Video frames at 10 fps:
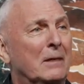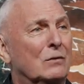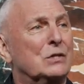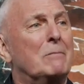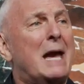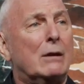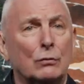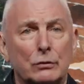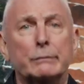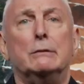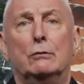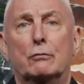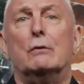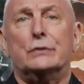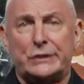Because the man on the middle
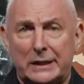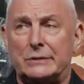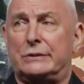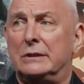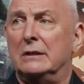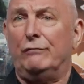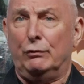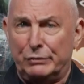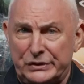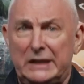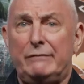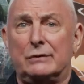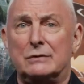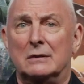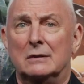cross says, if you receive
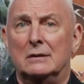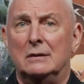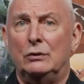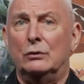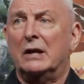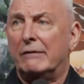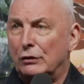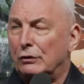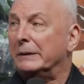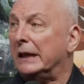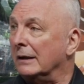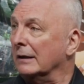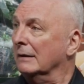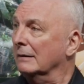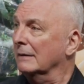it, you can have a new
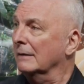beginning.